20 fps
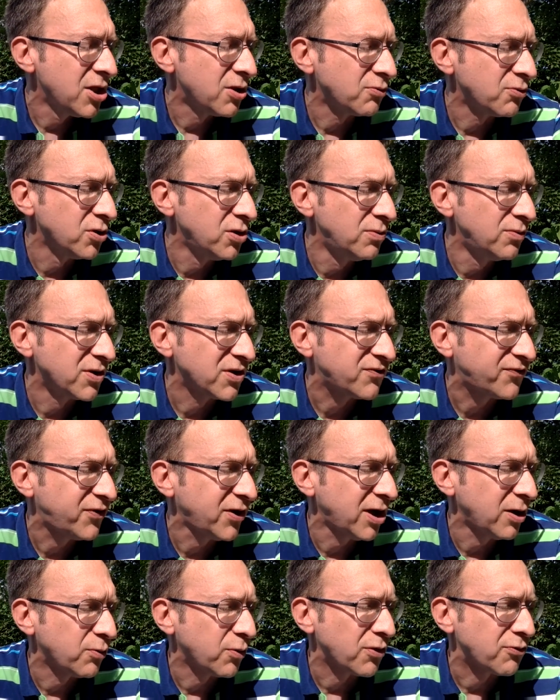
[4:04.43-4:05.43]
The room was
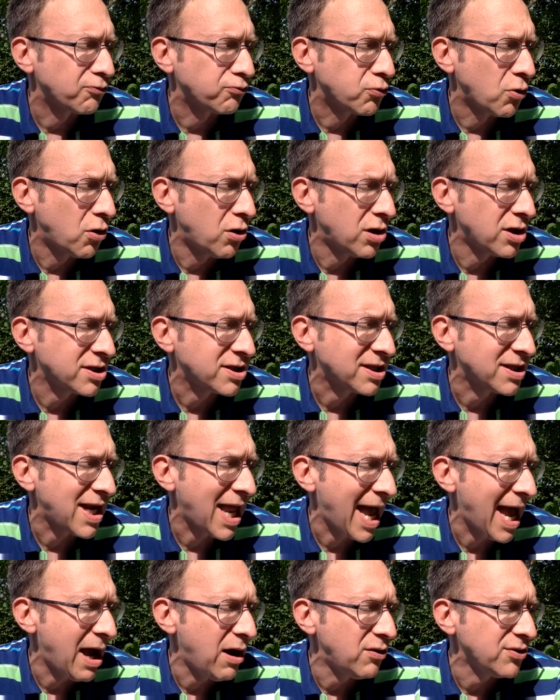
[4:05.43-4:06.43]
filled with roars and
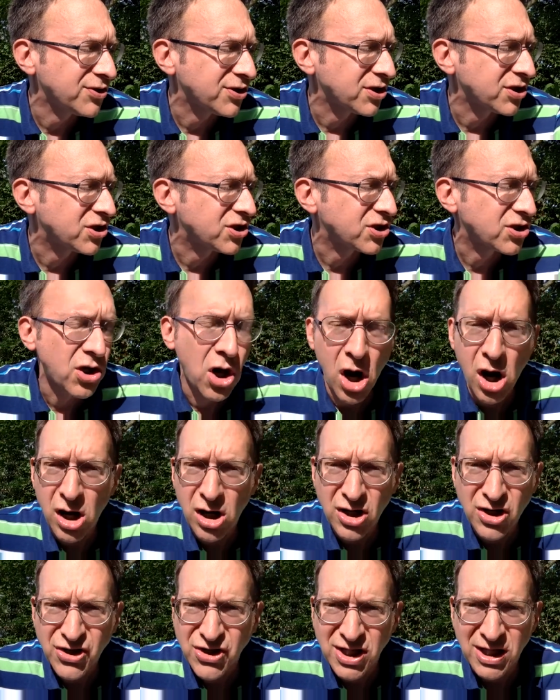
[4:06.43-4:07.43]
howls and
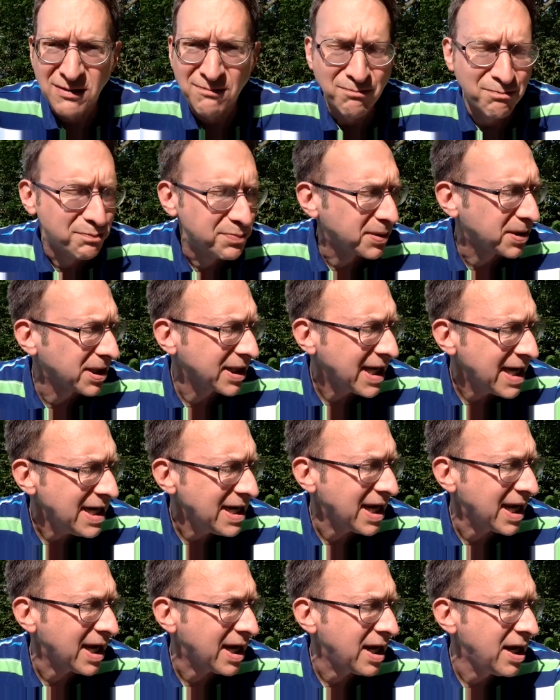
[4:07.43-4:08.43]
snarls and
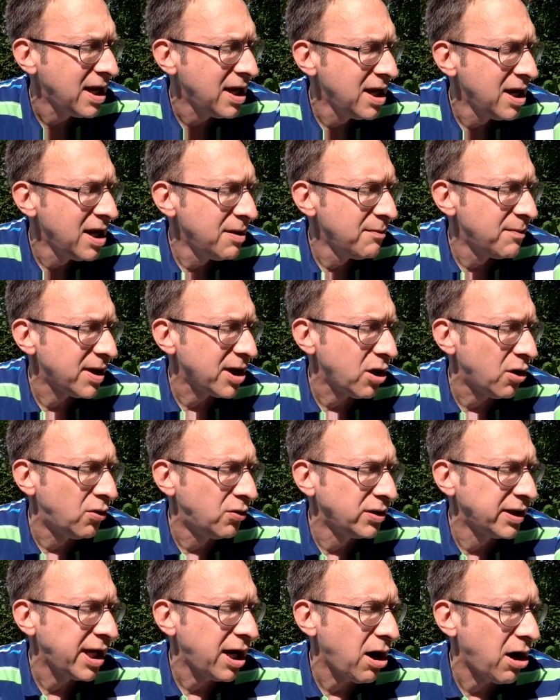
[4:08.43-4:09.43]
bleeding, but
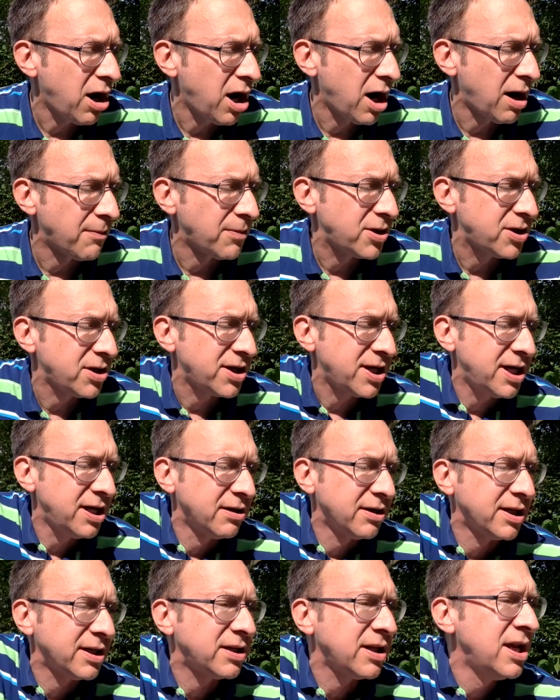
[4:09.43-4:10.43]
only Arm could
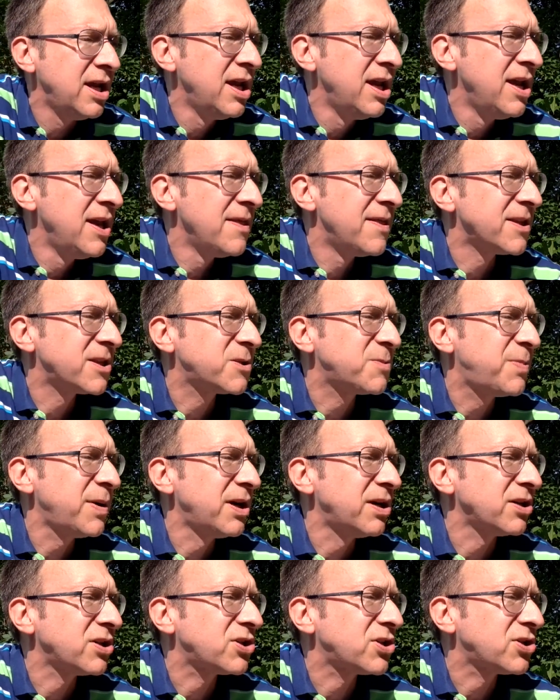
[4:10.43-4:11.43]
hear it. The
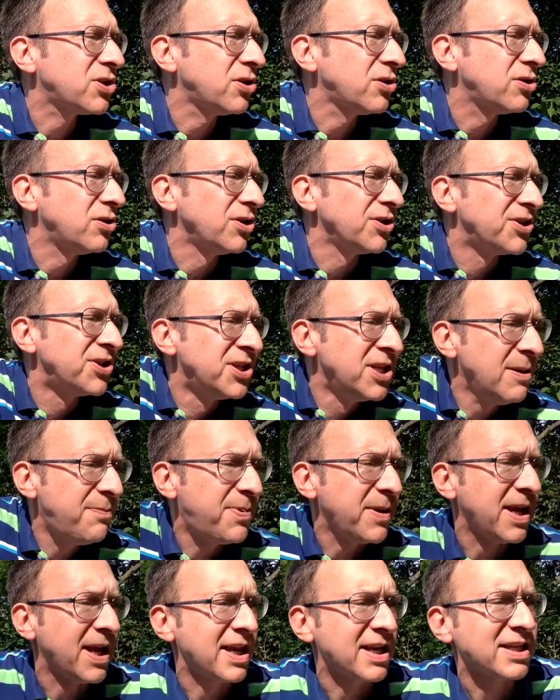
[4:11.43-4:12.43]
spirits circled,
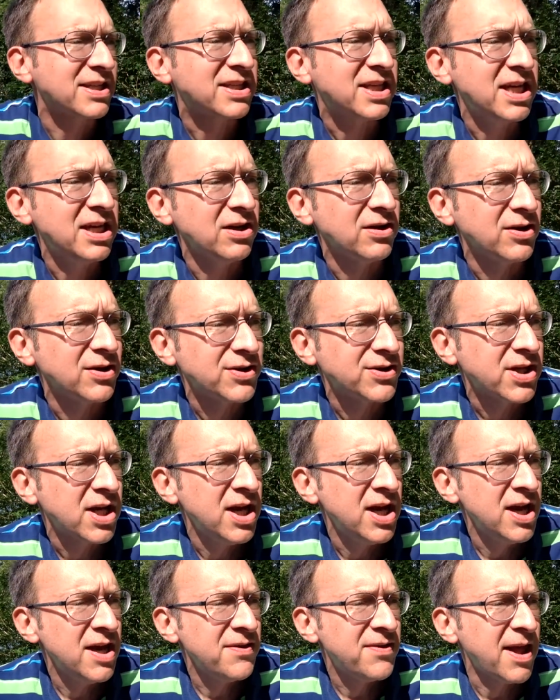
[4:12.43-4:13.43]
nipping at his heels.
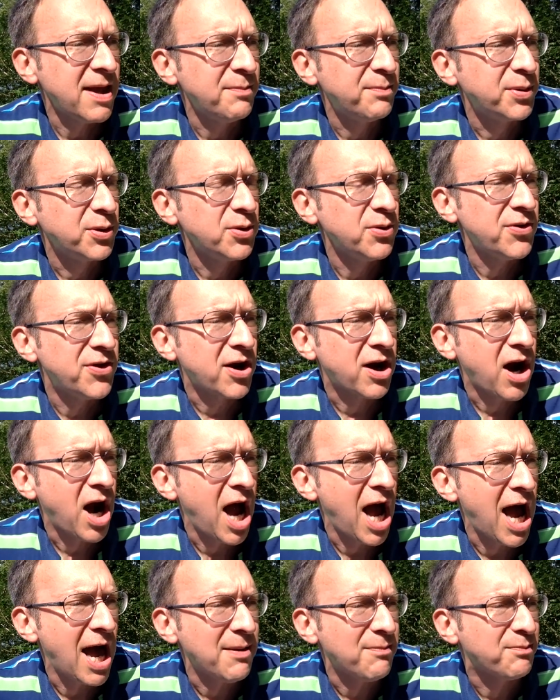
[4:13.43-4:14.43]
They blew their
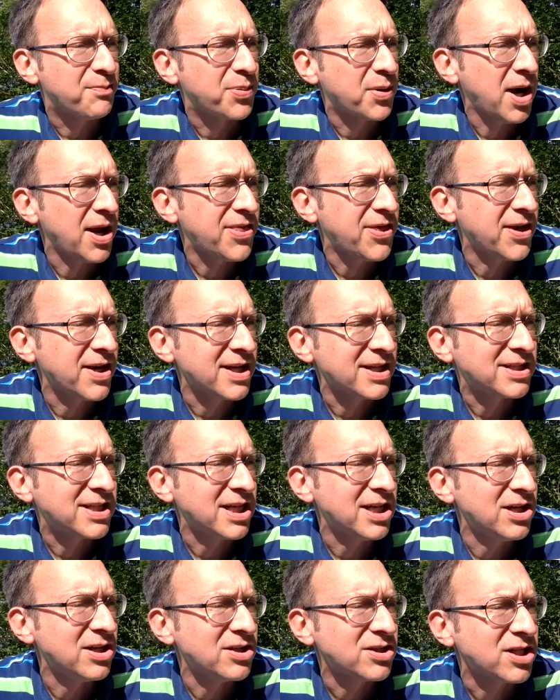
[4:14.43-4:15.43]
hot breath in his
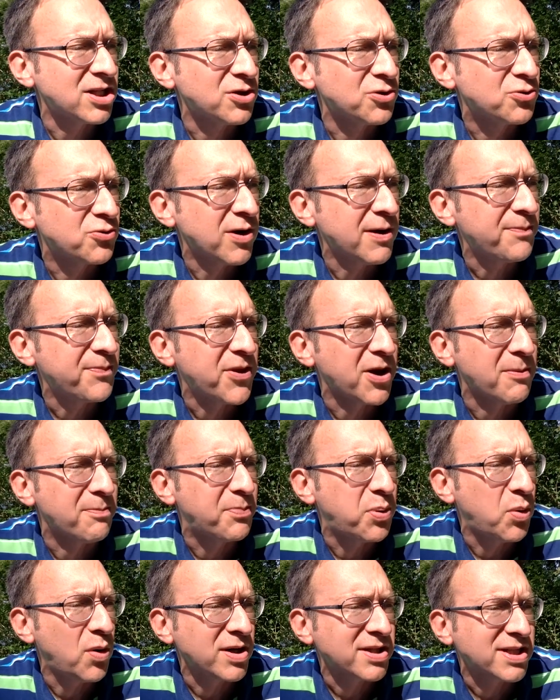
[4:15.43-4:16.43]
ears and dripped their
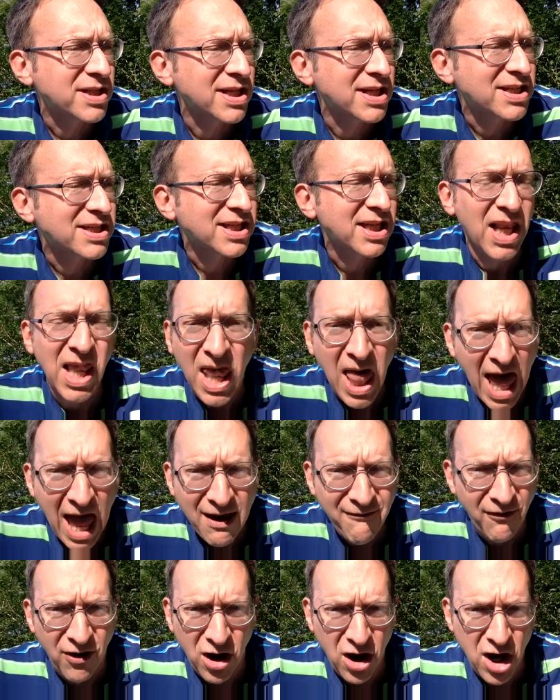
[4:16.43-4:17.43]
poisonous
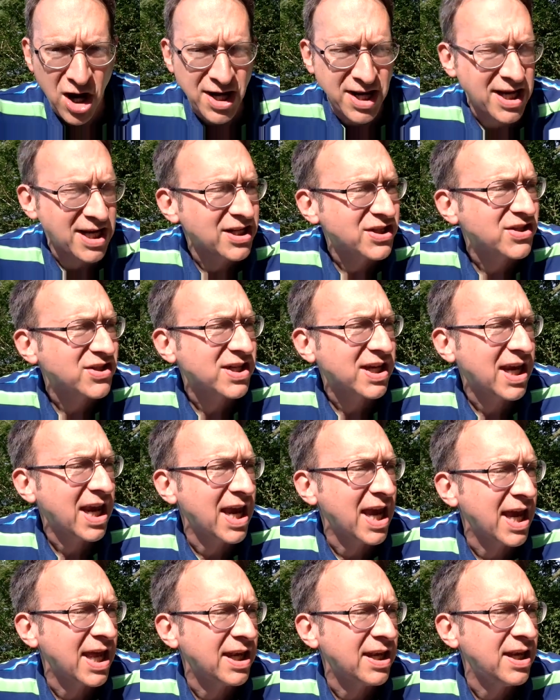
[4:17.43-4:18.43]
saliva on his
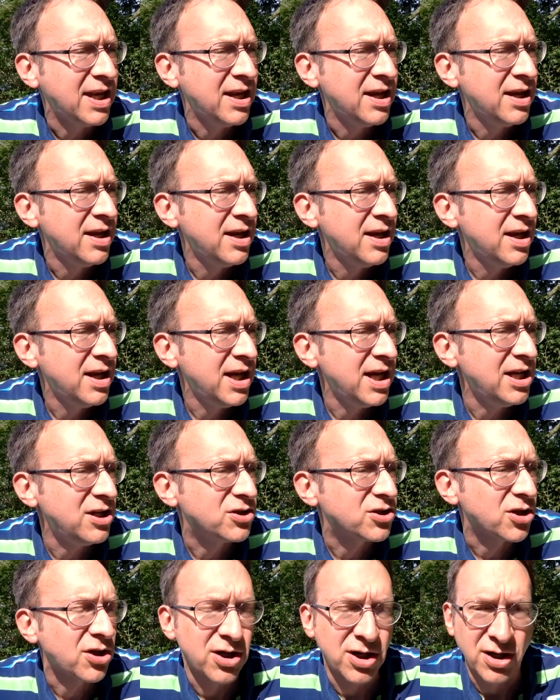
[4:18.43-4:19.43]
skin.
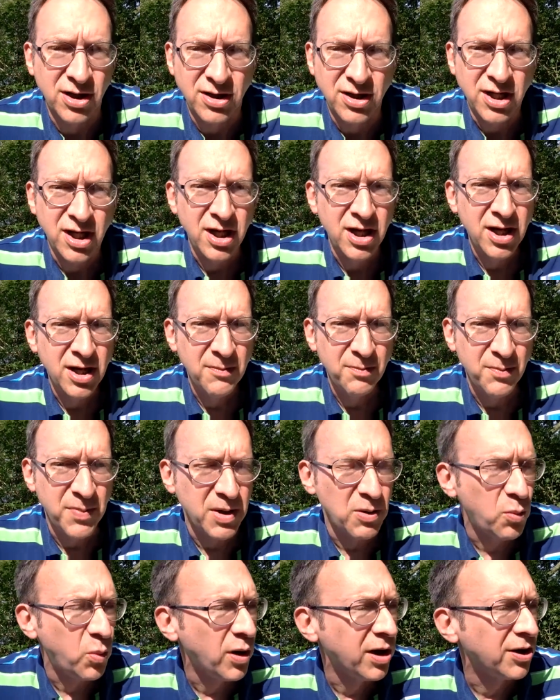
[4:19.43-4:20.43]
He turned,
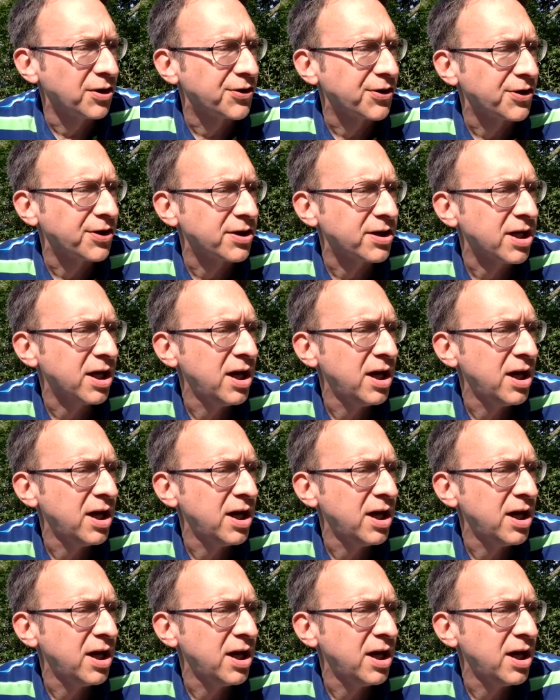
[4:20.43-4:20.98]
bewildered.